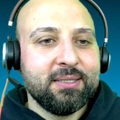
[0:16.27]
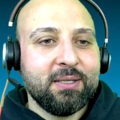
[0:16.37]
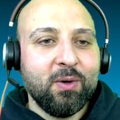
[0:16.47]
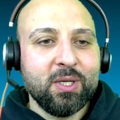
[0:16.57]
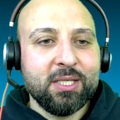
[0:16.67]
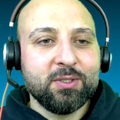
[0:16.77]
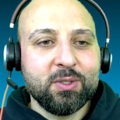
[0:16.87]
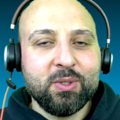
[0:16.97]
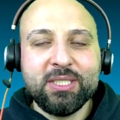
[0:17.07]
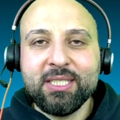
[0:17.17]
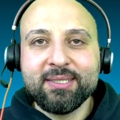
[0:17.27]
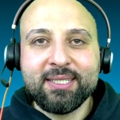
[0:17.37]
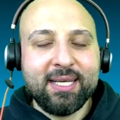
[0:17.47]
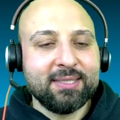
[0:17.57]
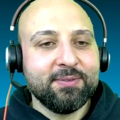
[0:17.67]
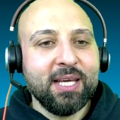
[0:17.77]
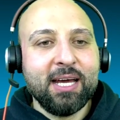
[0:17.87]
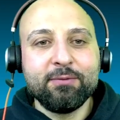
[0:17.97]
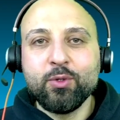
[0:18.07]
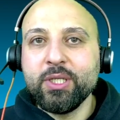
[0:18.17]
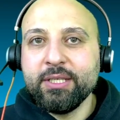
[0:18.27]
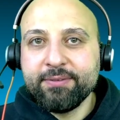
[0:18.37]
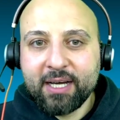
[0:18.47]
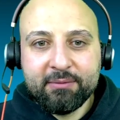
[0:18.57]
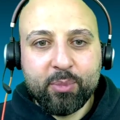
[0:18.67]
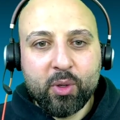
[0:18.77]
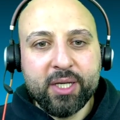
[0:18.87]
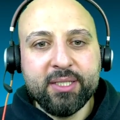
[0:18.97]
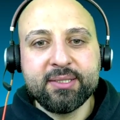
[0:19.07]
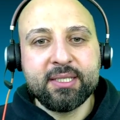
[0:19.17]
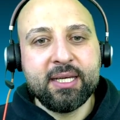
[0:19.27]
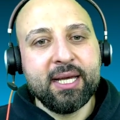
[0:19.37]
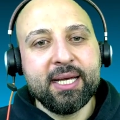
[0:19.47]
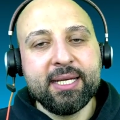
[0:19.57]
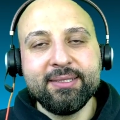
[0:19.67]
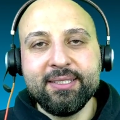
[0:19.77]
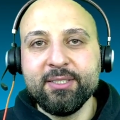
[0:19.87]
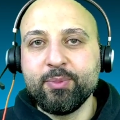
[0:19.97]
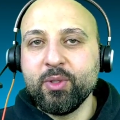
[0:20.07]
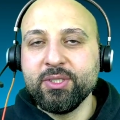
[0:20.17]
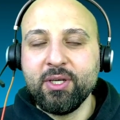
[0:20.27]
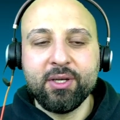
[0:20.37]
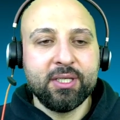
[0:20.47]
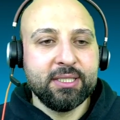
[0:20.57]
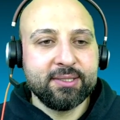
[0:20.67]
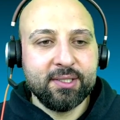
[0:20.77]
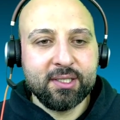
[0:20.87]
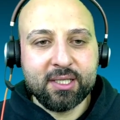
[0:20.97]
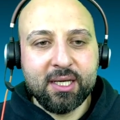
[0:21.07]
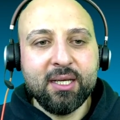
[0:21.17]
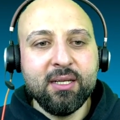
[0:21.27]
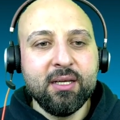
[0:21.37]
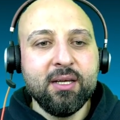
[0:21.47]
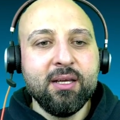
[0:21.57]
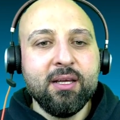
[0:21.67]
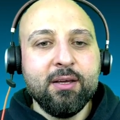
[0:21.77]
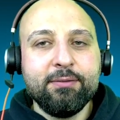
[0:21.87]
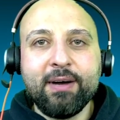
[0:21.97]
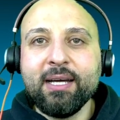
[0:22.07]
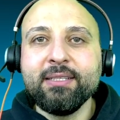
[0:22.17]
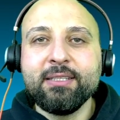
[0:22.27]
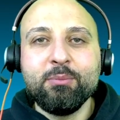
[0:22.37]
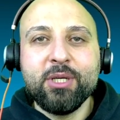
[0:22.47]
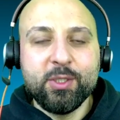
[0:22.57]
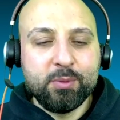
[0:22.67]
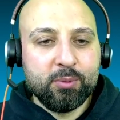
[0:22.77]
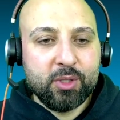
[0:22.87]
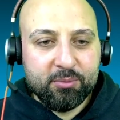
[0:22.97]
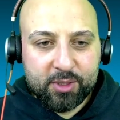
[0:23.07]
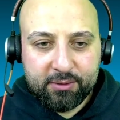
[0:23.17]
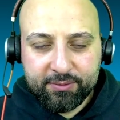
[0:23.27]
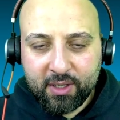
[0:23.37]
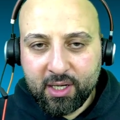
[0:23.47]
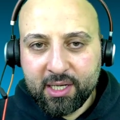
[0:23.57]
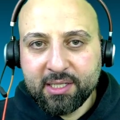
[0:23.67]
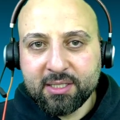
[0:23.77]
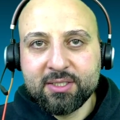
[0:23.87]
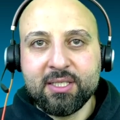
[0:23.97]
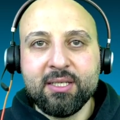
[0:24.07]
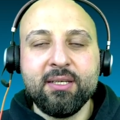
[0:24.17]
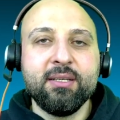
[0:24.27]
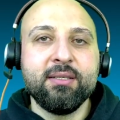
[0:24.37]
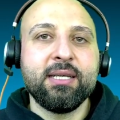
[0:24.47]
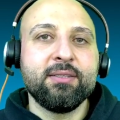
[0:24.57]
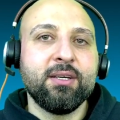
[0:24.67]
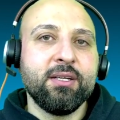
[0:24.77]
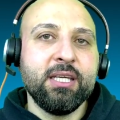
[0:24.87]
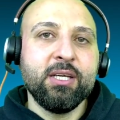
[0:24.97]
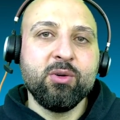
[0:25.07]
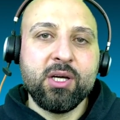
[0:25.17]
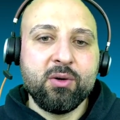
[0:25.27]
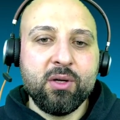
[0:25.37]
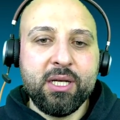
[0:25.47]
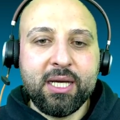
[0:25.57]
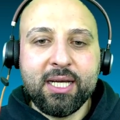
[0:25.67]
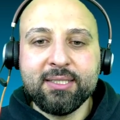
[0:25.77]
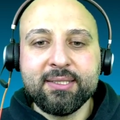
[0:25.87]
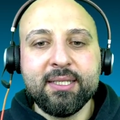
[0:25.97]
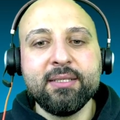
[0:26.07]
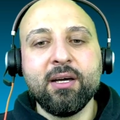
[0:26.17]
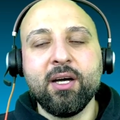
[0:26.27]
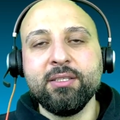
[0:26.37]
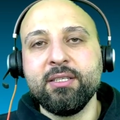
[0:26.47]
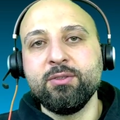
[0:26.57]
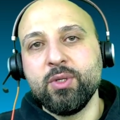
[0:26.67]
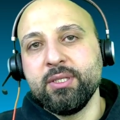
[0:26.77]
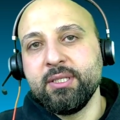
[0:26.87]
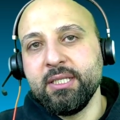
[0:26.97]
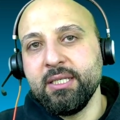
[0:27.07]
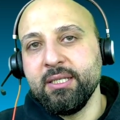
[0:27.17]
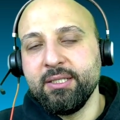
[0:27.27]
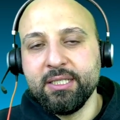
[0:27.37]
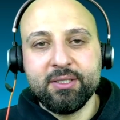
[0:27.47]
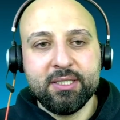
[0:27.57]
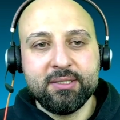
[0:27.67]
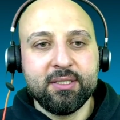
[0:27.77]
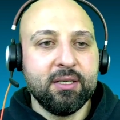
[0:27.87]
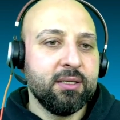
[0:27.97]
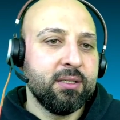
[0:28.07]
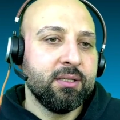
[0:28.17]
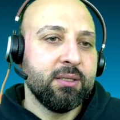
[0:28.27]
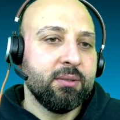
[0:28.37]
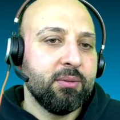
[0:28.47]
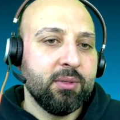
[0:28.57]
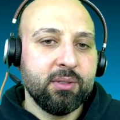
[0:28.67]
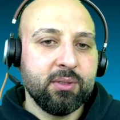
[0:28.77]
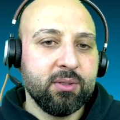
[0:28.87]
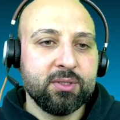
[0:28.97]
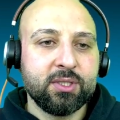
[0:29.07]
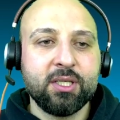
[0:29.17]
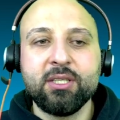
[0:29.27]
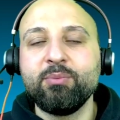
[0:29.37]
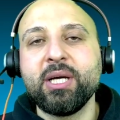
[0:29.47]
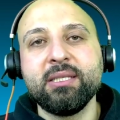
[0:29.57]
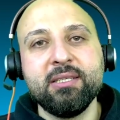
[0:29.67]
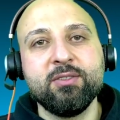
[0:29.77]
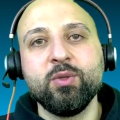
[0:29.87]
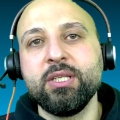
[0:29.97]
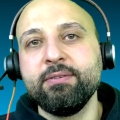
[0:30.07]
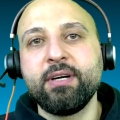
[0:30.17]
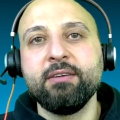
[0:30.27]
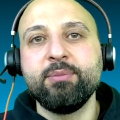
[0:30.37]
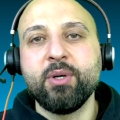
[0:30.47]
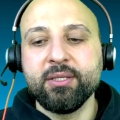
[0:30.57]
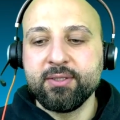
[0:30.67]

Okay, so question says we have 25 points and these points are on a circle. Find the minimum number of arcs that are equal or less than 120 degrees constructed by these 25 points.